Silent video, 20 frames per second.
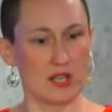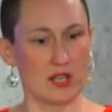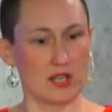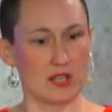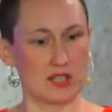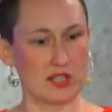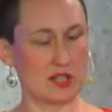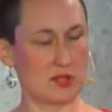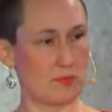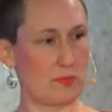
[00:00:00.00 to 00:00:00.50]

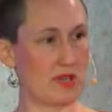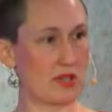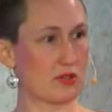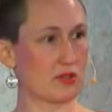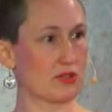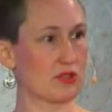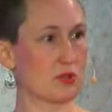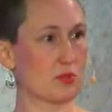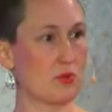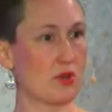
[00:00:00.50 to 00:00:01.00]

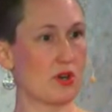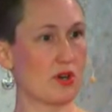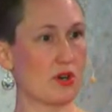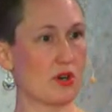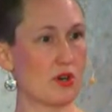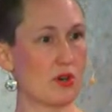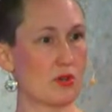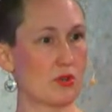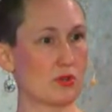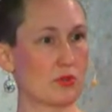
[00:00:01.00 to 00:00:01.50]

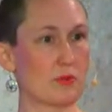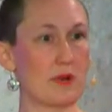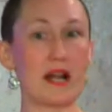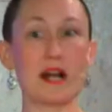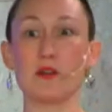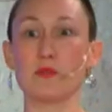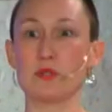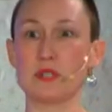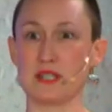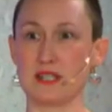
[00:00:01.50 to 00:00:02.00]
spiritual
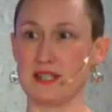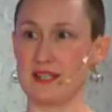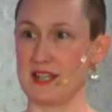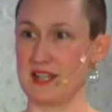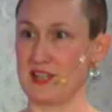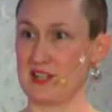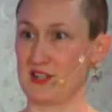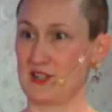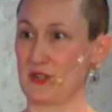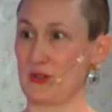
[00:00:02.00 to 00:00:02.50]

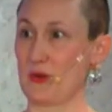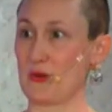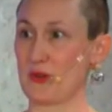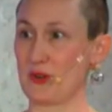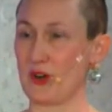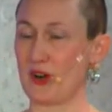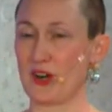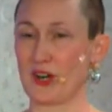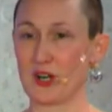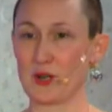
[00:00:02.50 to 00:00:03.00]
groundedness or
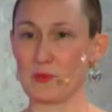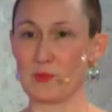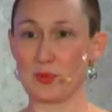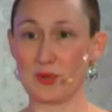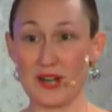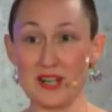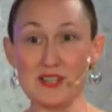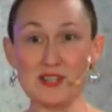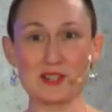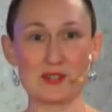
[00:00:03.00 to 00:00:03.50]
our
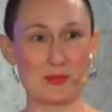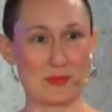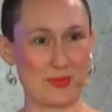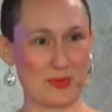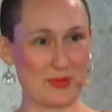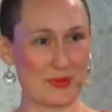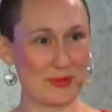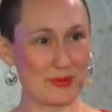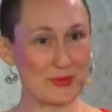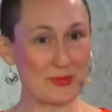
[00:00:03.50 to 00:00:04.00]

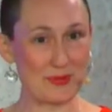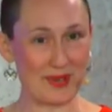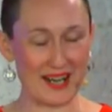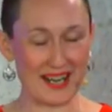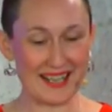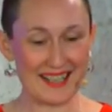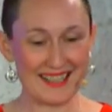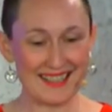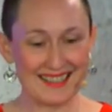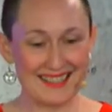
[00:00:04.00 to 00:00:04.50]
principles,
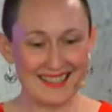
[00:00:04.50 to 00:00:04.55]
right?